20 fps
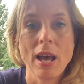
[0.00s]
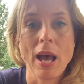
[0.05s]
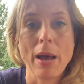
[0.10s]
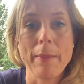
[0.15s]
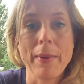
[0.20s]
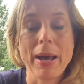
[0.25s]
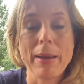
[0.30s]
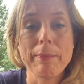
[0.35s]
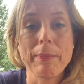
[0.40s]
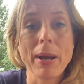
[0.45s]

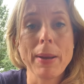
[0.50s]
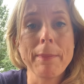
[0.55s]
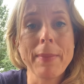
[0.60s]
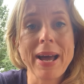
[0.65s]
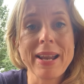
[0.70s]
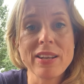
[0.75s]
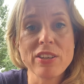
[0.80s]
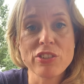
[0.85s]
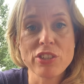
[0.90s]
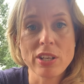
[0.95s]
And by
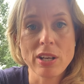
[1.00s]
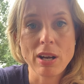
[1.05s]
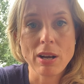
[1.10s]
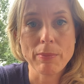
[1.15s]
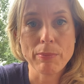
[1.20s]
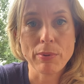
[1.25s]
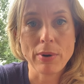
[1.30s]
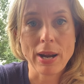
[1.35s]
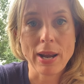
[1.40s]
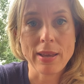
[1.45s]
managing our
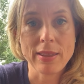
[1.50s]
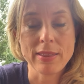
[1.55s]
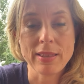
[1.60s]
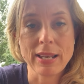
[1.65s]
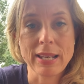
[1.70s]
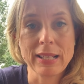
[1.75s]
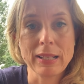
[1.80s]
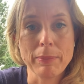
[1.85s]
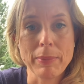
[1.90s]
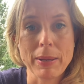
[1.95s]
breath a
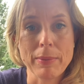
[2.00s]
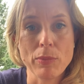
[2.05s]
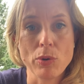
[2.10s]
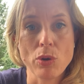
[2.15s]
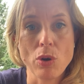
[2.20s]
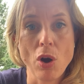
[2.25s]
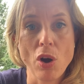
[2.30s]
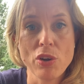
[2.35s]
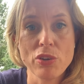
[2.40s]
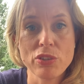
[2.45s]
little bit more
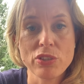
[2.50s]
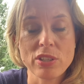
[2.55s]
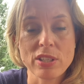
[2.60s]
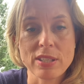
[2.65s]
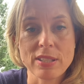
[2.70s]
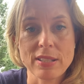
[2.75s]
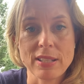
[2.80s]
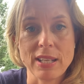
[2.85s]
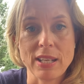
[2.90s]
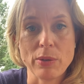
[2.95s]

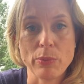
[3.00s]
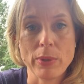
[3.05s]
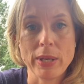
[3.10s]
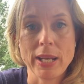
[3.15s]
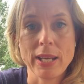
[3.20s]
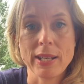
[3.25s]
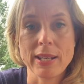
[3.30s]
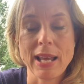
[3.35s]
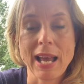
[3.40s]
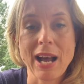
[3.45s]
consciously, we
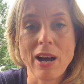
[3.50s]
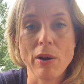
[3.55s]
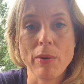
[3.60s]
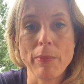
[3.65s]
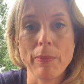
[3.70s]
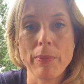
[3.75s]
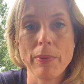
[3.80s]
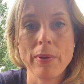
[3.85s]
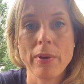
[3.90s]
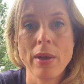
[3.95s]
can
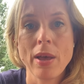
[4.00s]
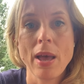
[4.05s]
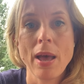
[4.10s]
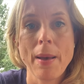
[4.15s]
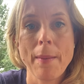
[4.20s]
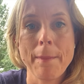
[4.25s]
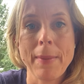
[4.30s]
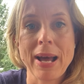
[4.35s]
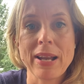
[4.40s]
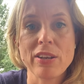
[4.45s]
help
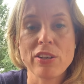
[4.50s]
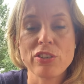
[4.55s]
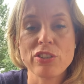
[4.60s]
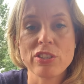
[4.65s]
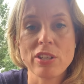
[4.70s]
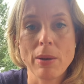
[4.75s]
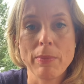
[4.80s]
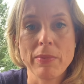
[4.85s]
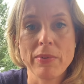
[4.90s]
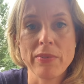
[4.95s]
manage
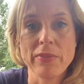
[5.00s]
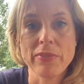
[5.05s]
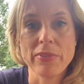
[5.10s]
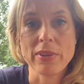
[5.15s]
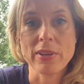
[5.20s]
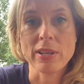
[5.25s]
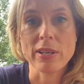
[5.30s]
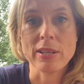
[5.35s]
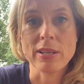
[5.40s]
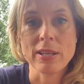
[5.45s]
some of
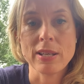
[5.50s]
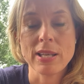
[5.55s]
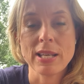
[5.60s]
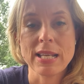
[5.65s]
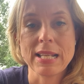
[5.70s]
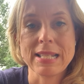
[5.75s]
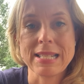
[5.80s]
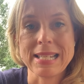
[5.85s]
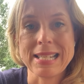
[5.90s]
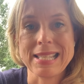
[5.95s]
the
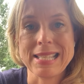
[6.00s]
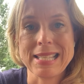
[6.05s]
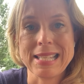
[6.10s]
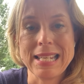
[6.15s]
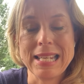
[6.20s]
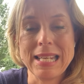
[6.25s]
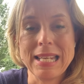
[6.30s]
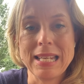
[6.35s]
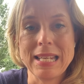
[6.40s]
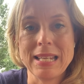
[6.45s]

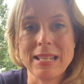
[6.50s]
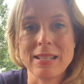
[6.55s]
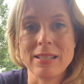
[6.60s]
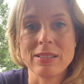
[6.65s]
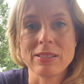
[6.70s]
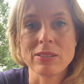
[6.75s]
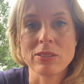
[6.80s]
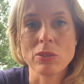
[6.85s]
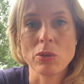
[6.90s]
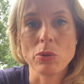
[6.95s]

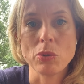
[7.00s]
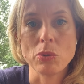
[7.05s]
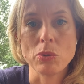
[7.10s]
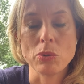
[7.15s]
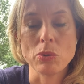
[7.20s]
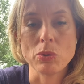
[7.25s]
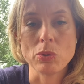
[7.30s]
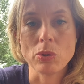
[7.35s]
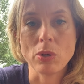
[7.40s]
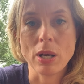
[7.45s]
dis-ease
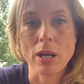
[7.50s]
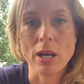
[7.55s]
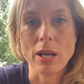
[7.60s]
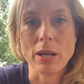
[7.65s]
or